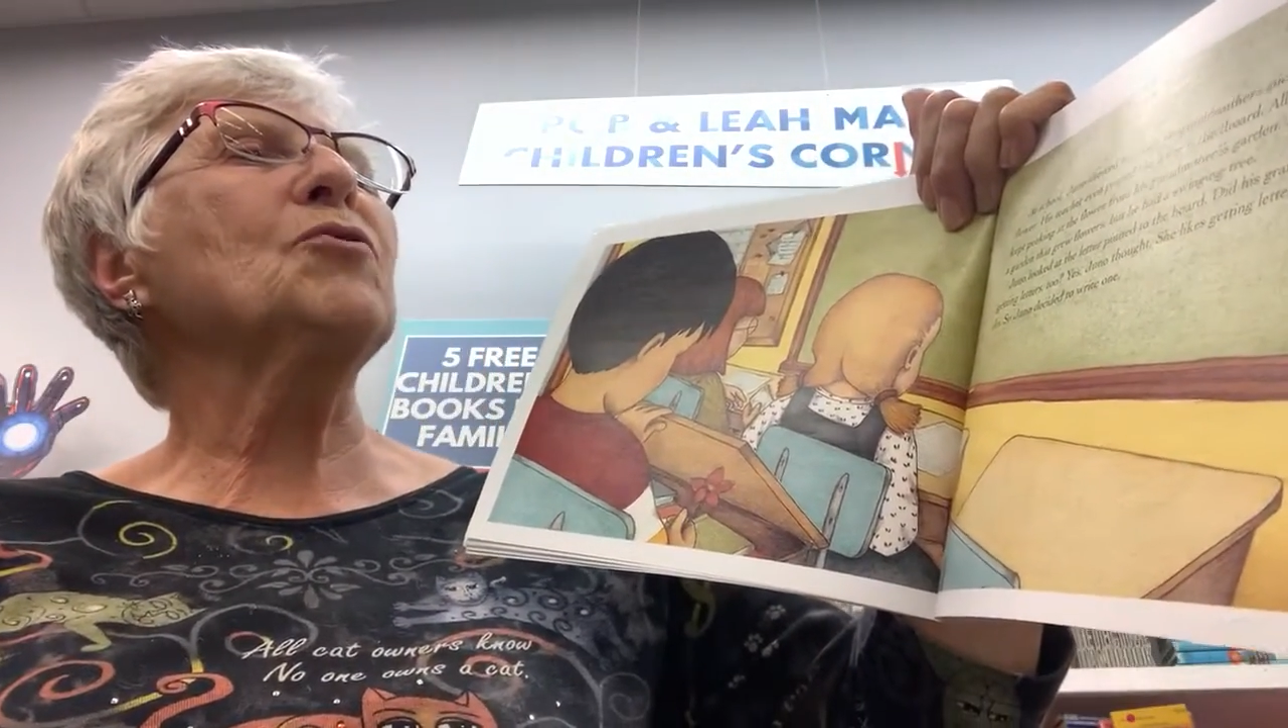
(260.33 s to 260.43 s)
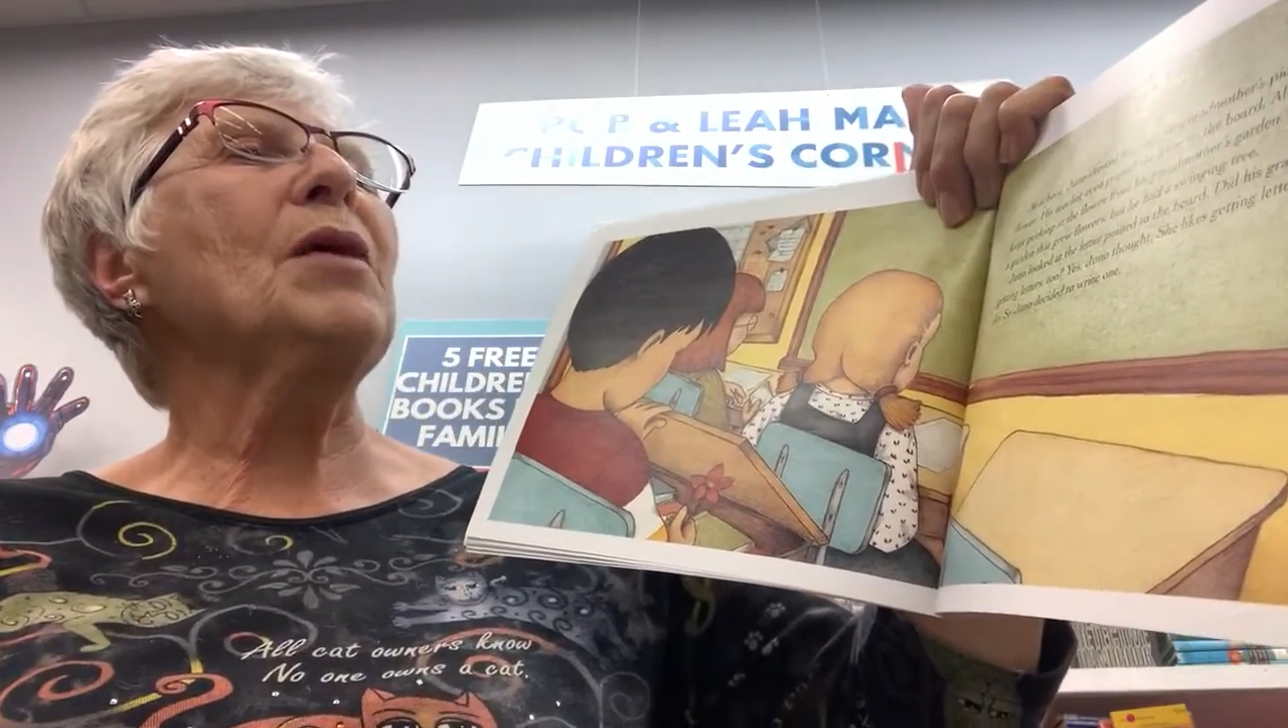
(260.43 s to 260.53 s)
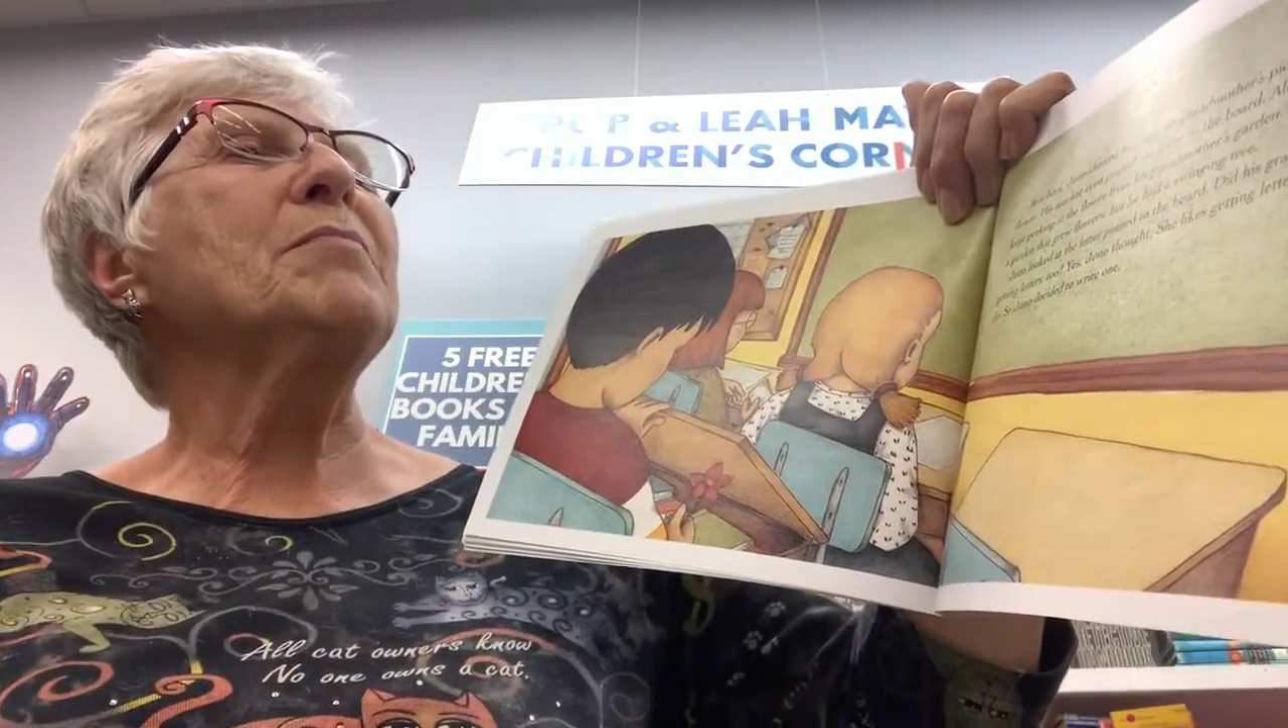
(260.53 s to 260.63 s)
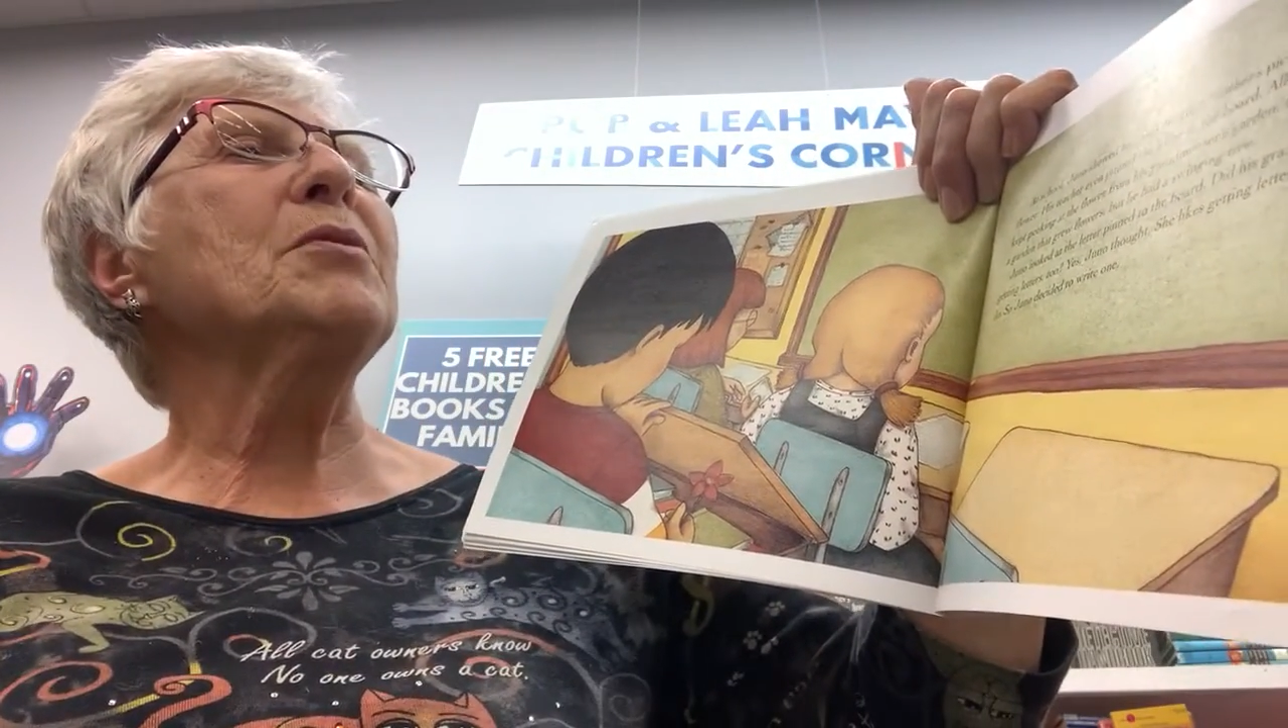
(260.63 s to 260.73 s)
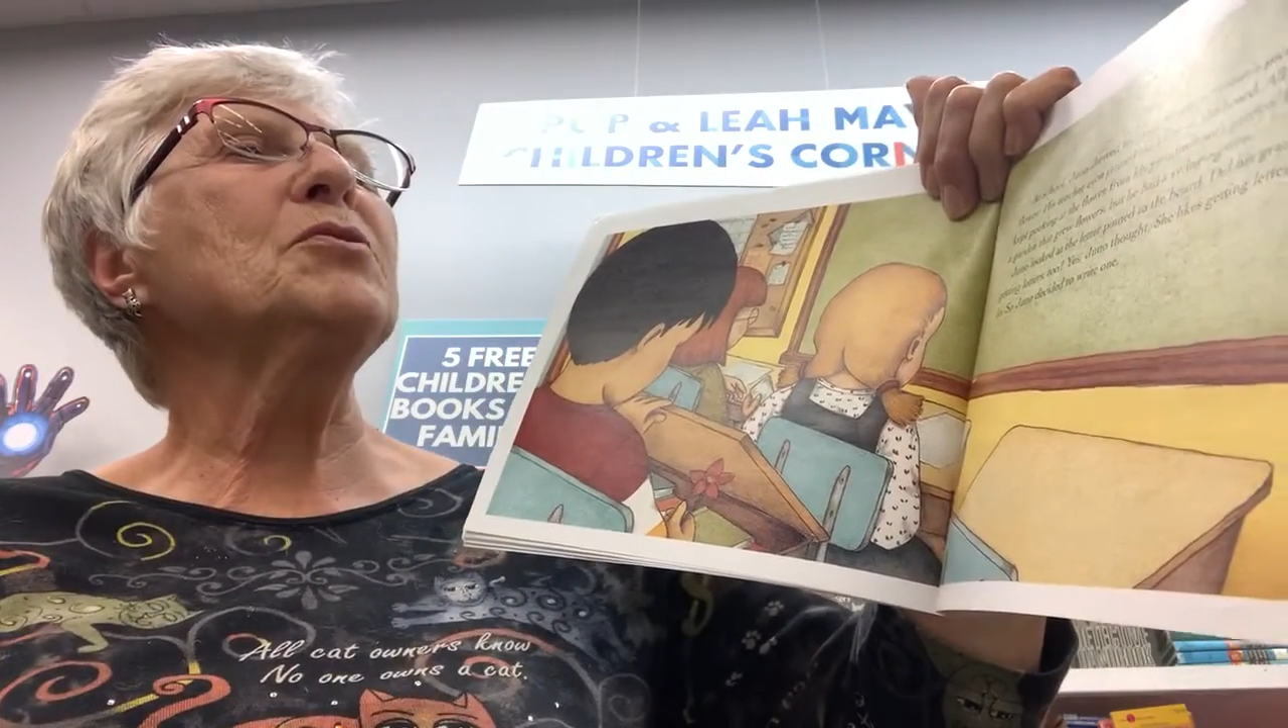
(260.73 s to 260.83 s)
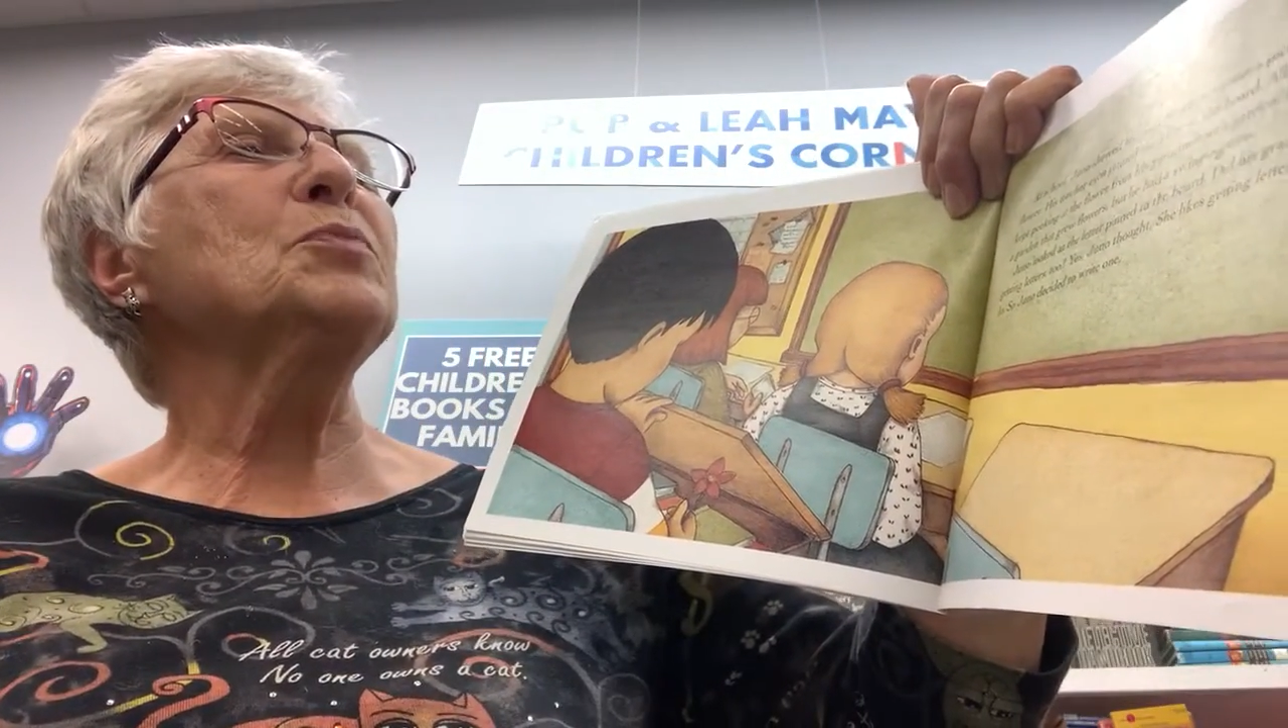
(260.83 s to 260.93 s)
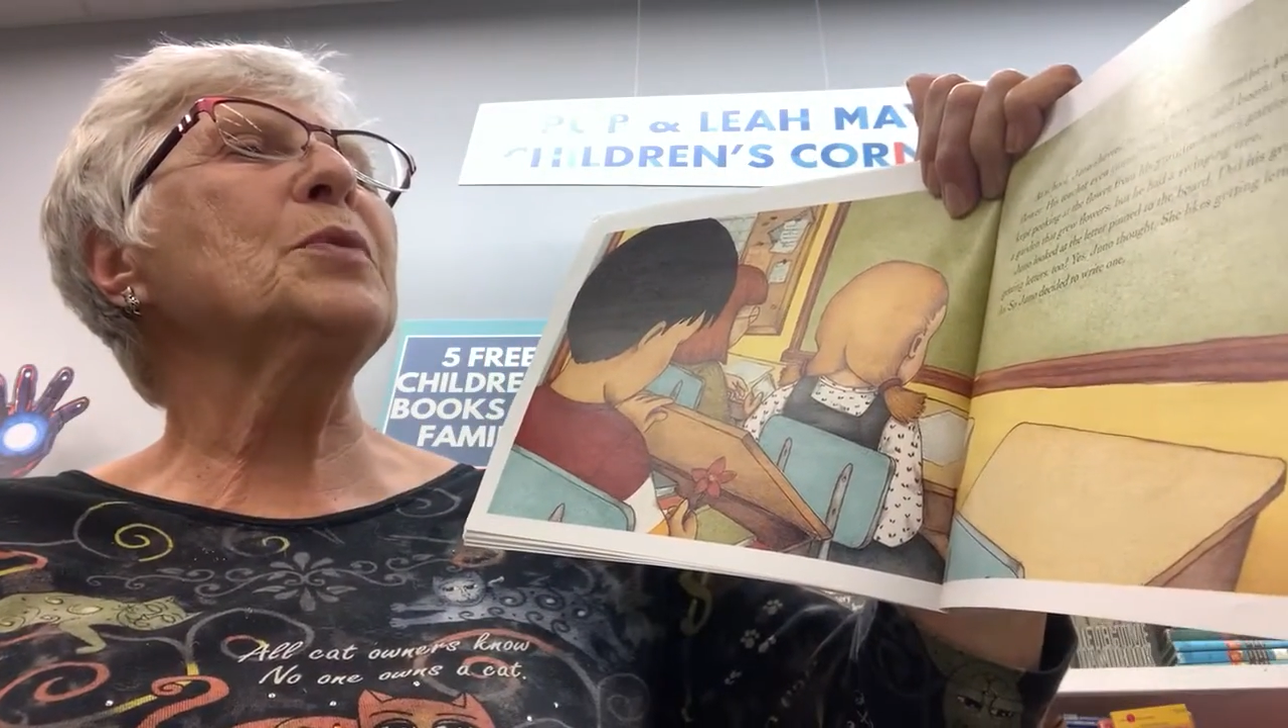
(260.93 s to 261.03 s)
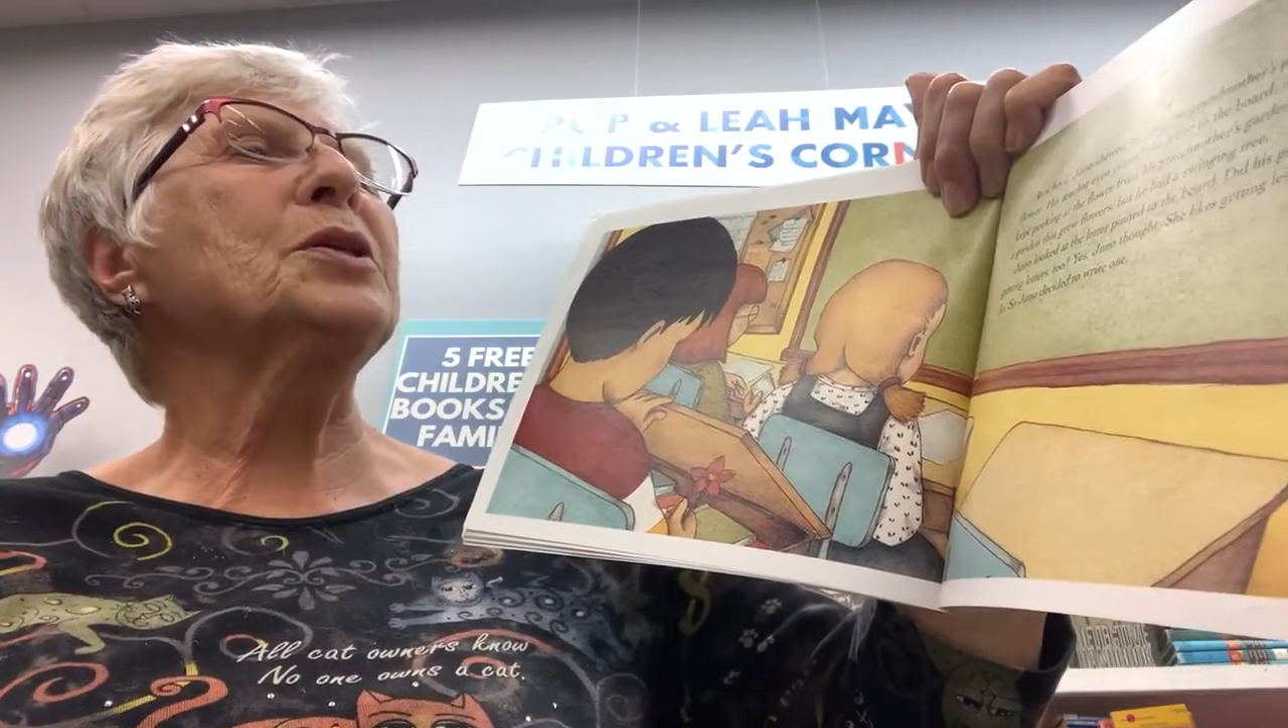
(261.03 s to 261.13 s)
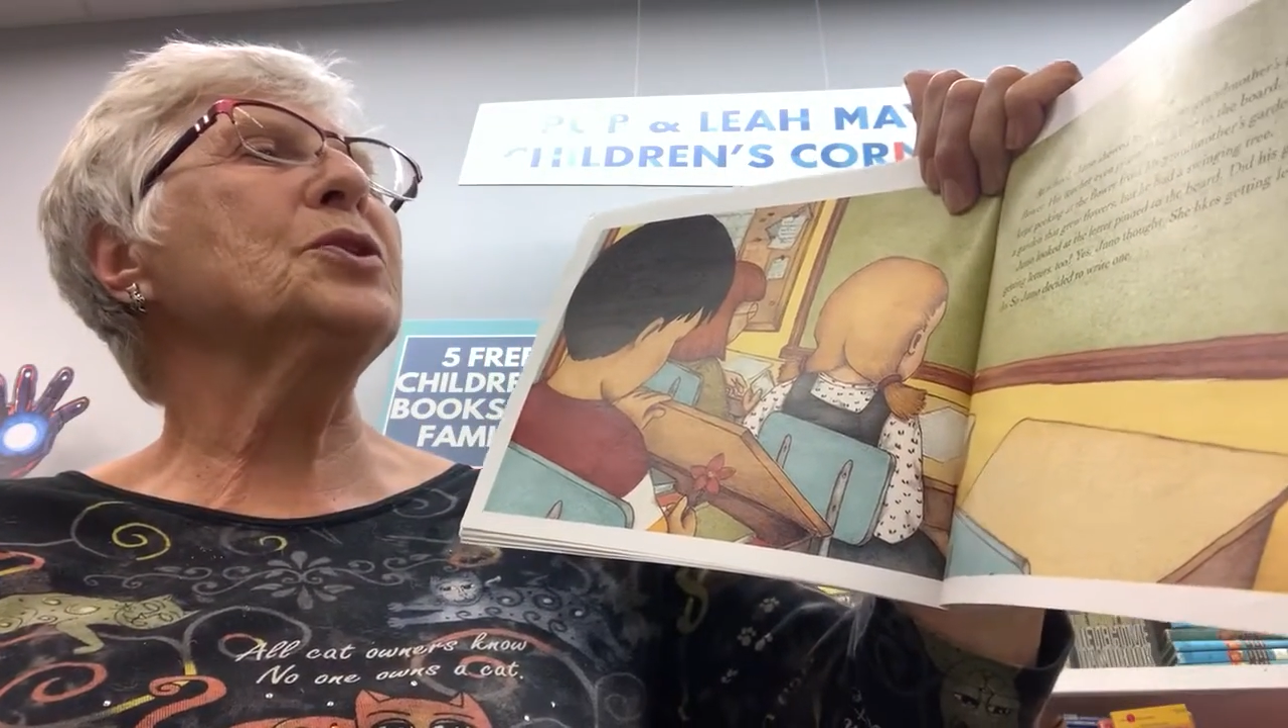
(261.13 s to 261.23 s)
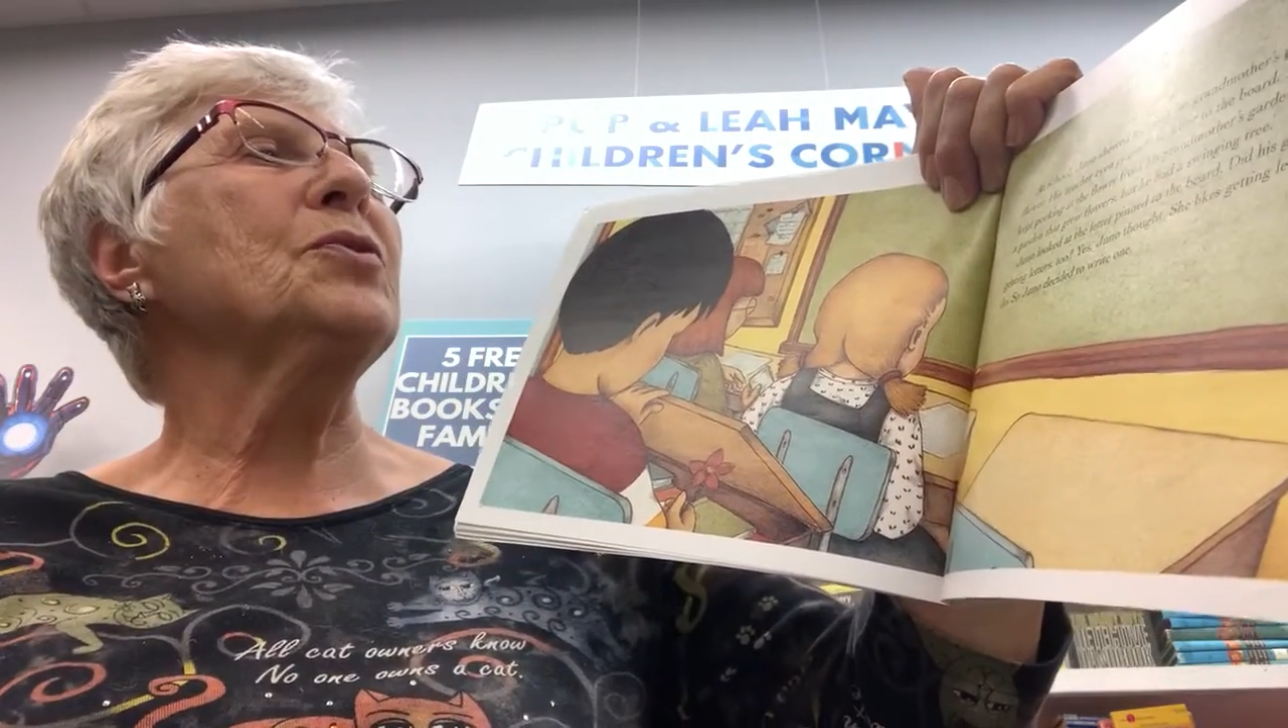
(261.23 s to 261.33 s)
grandmother's
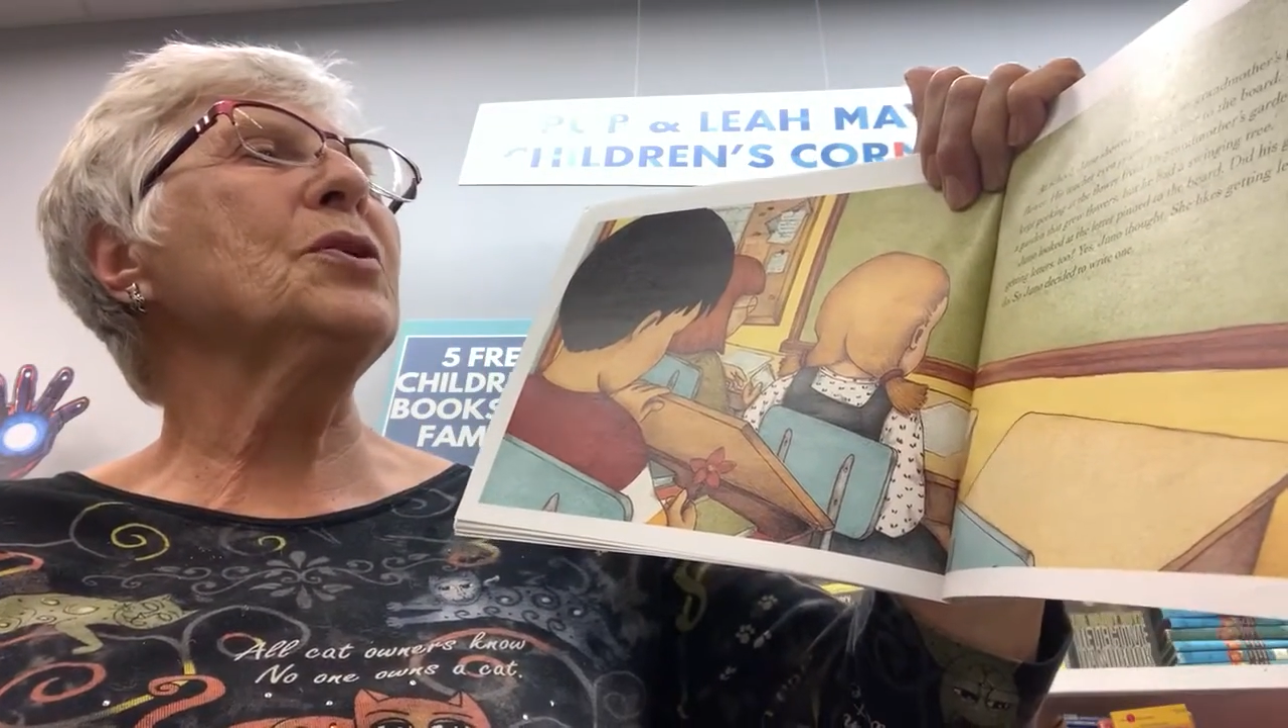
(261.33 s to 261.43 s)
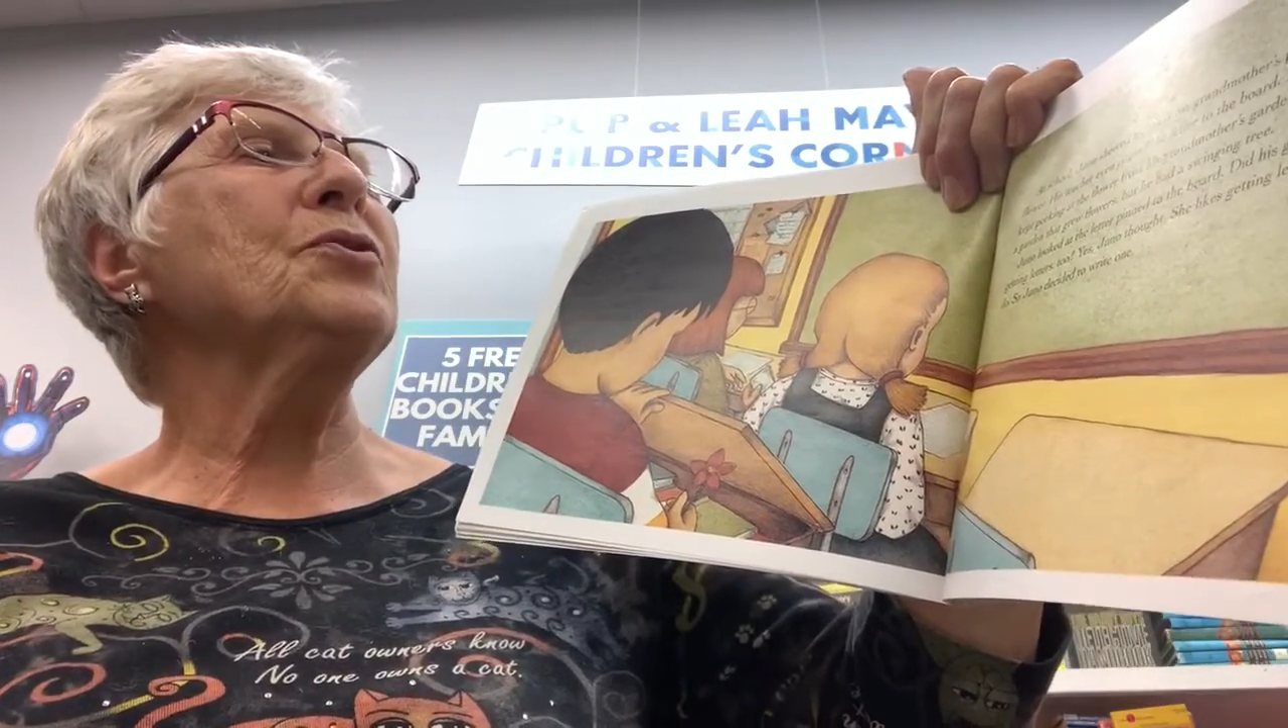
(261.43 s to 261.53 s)
picture